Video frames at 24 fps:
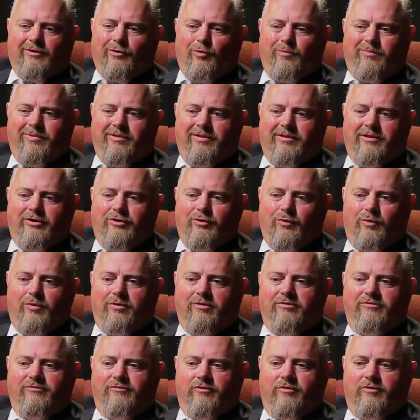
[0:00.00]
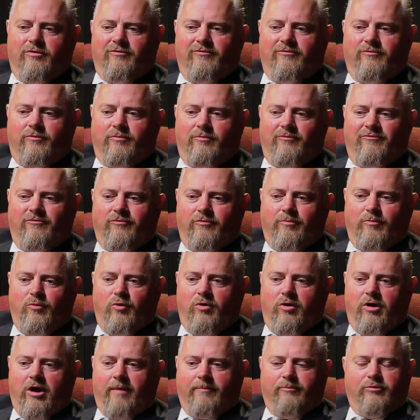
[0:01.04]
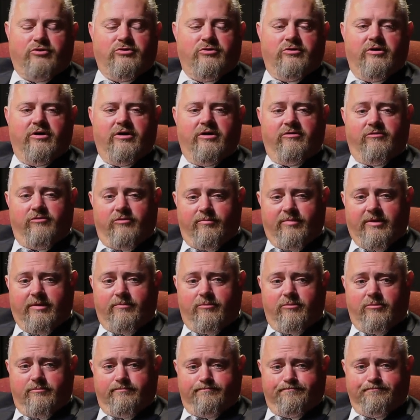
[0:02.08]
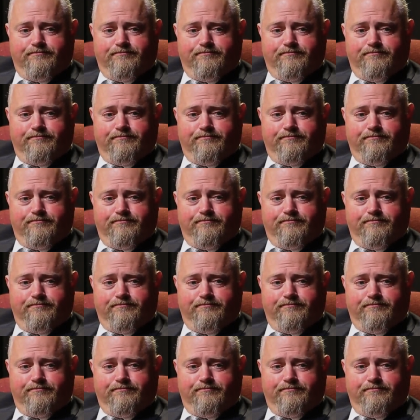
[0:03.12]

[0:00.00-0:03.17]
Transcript: the doors for more opportunities for people.